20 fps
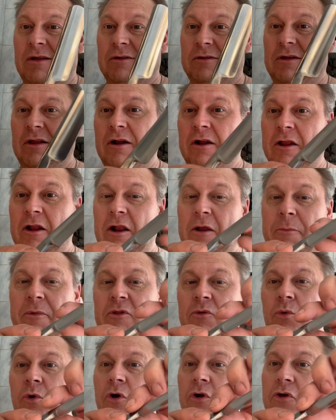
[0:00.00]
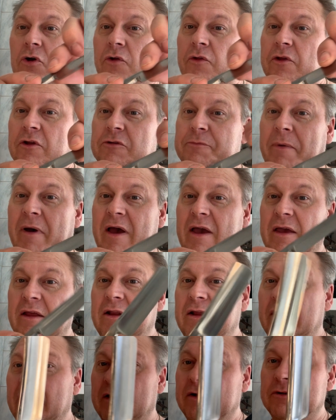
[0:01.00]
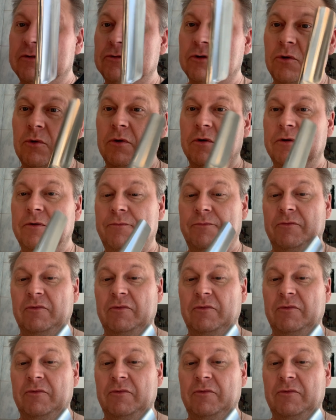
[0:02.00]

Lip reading: did a little bit of work on the spine and so on.